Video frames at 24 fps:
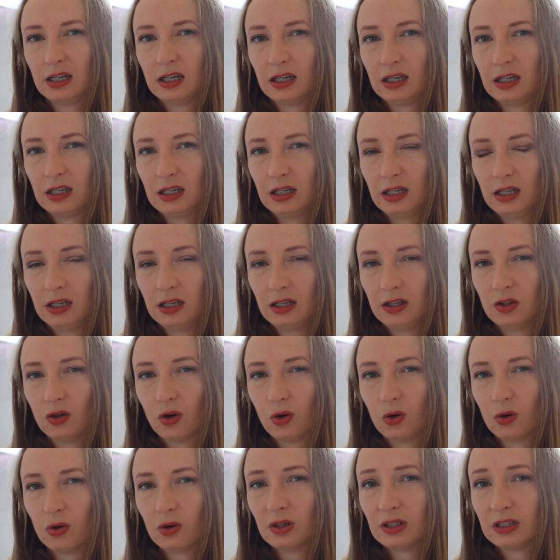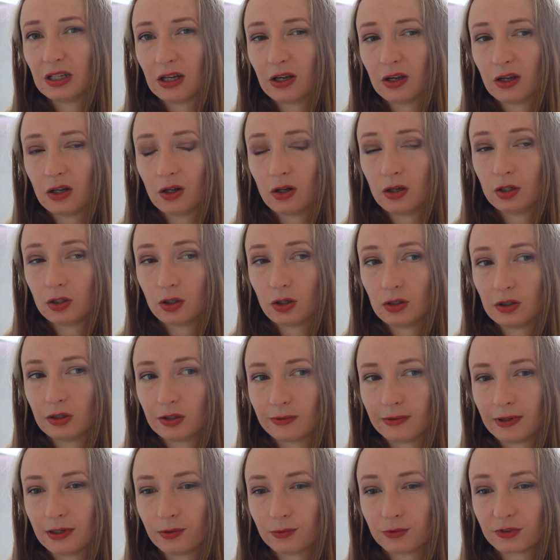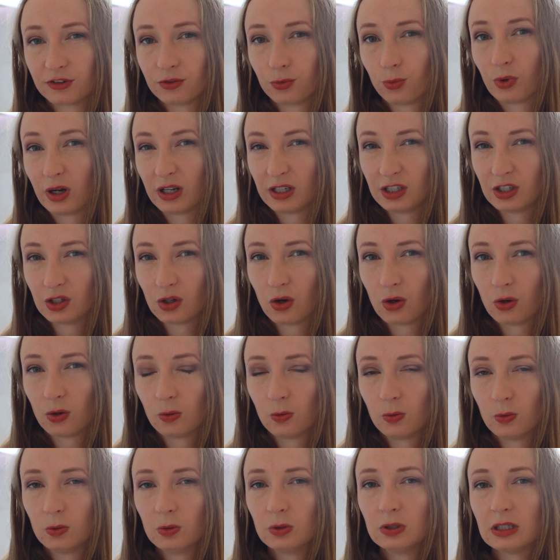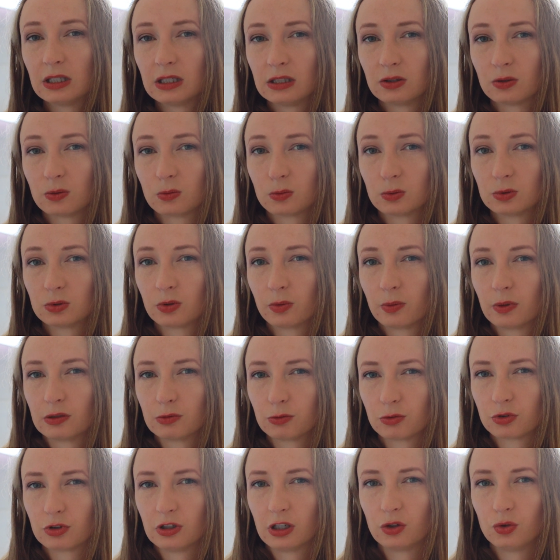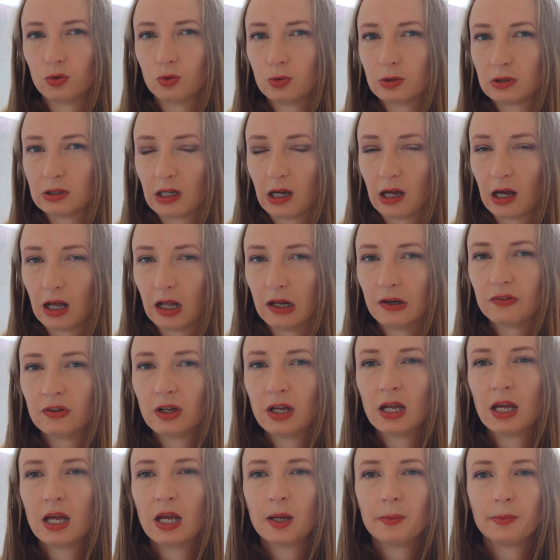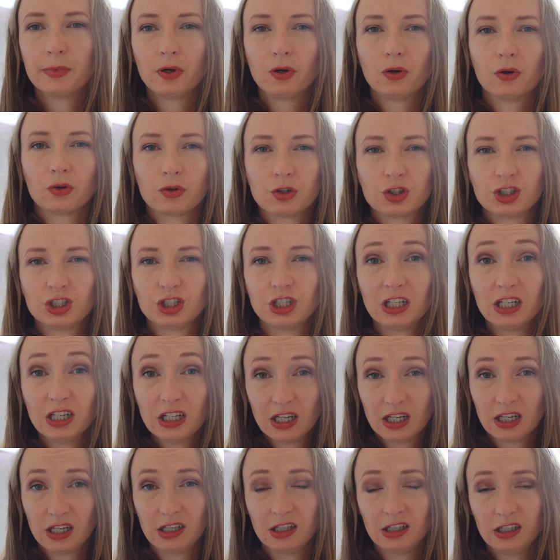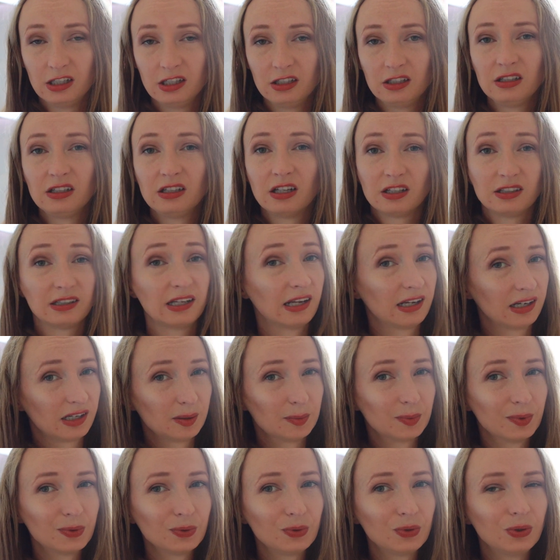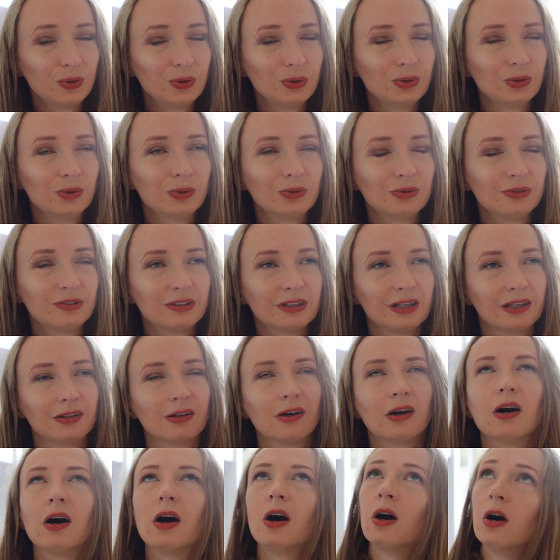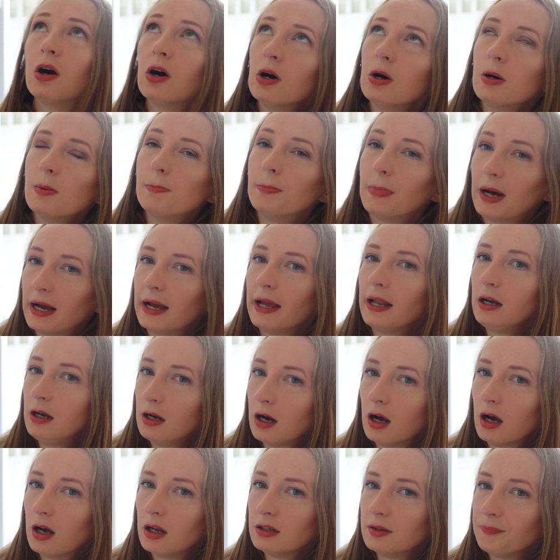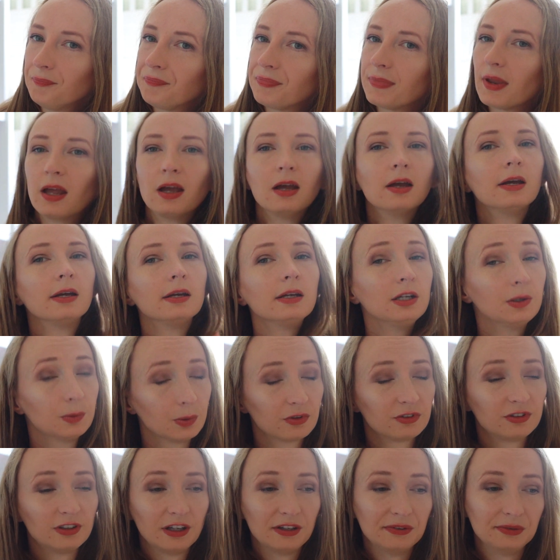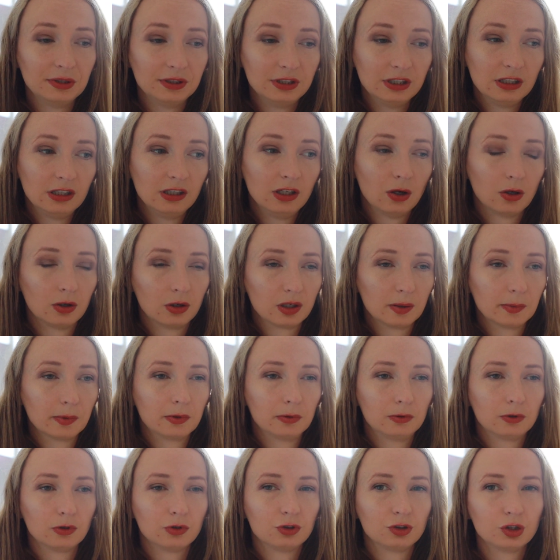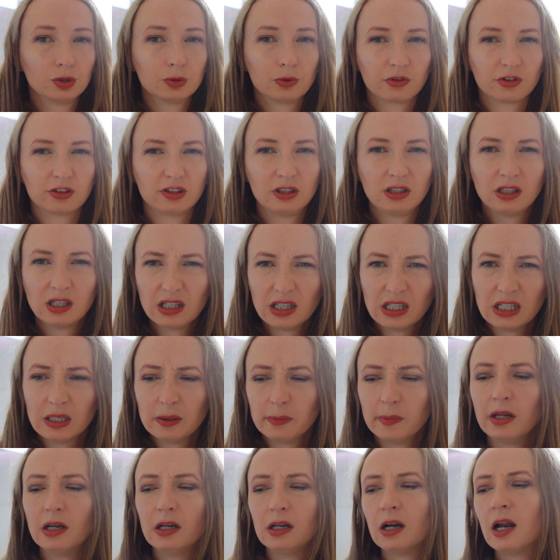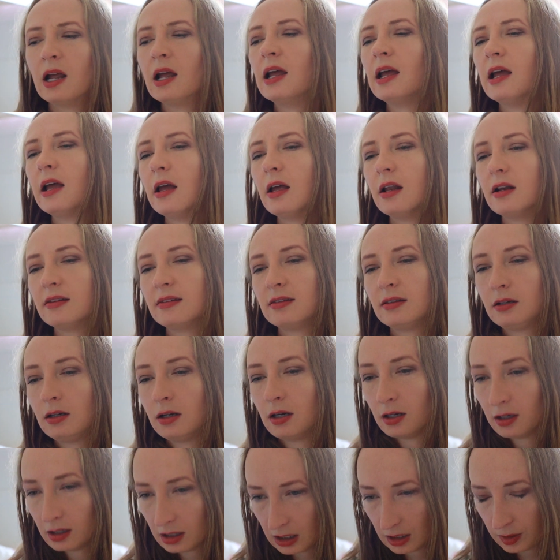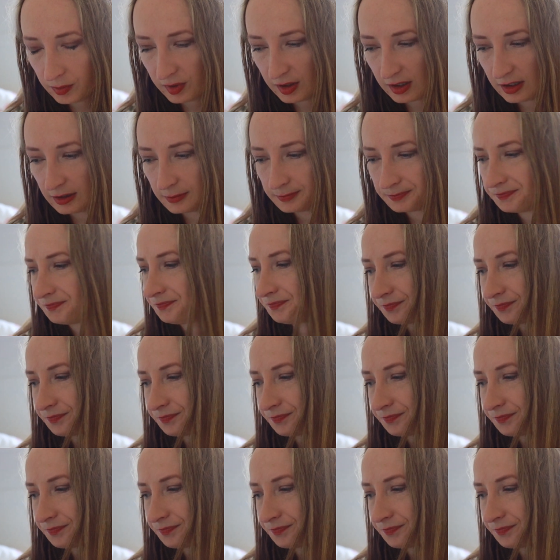kiddo, the younger one, was 1 year old and the older one was like 2.5, because she hit the terrible twos, and oh my god, it was definitely horrible because she was screaming and screaming